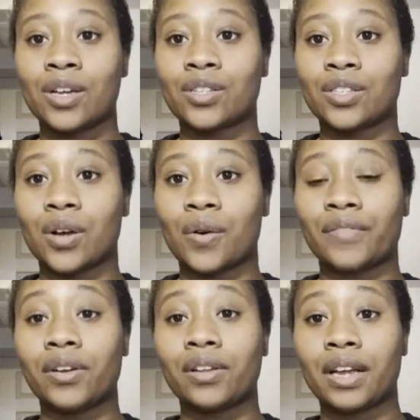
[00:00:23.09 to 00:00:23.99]
So if
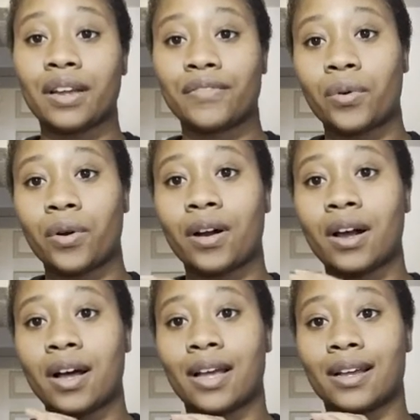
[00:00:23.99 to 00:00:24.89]
you're looking for
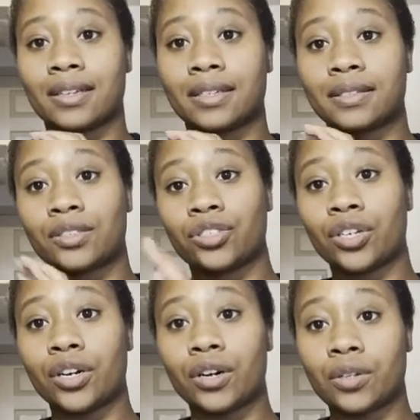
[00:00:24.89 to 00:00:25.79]
a
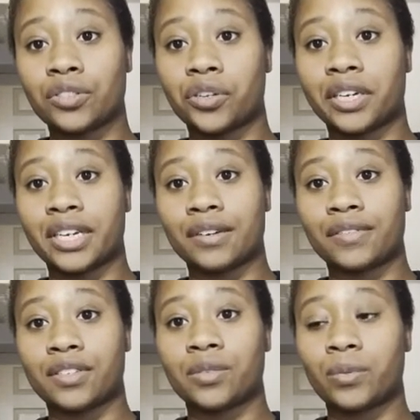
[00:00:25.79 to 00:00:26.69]
sugar alternative,
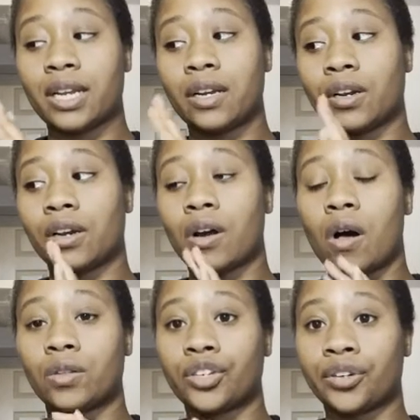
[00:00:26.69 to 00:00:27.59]
a sweetener
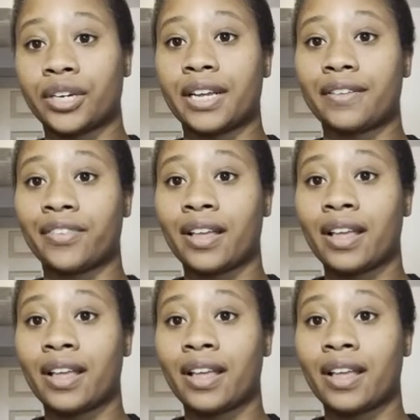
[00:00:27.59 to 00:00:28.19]
alternative